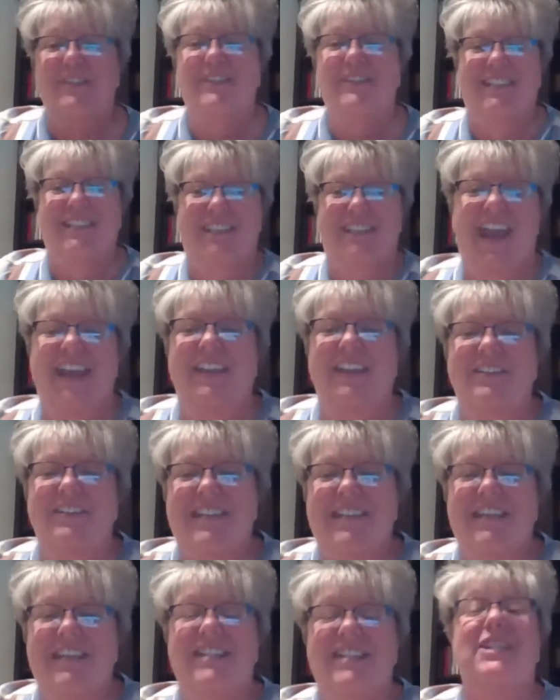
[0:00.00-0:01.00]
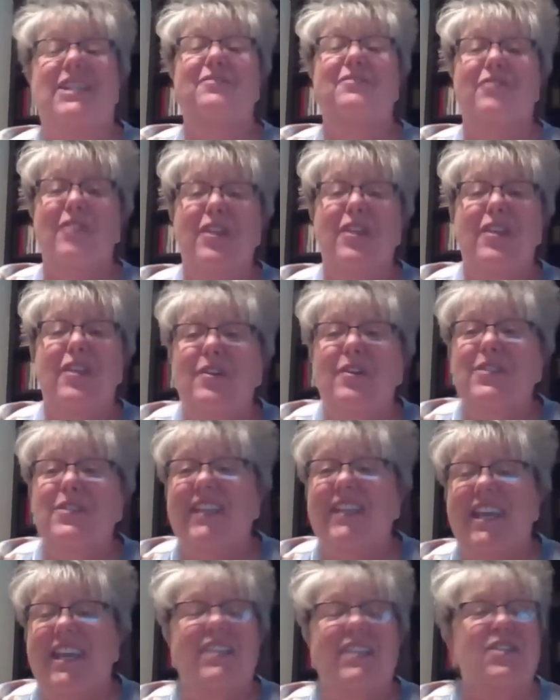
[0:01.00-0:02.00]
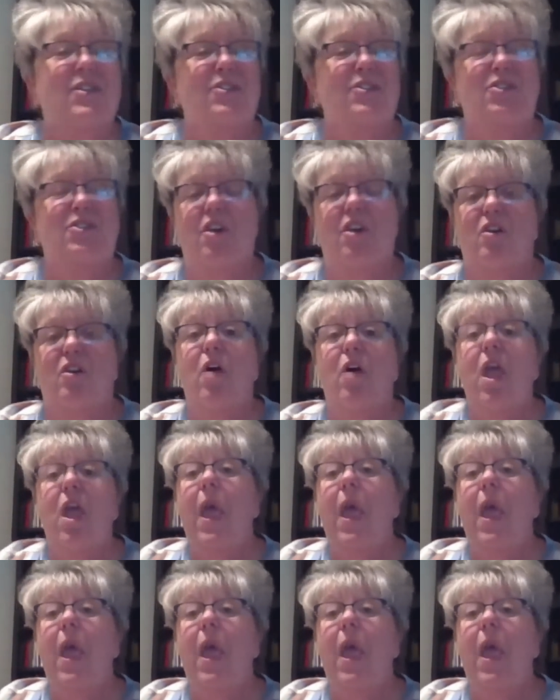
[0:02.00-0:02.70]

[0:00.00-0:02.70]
style of teaching for those kids who struggle.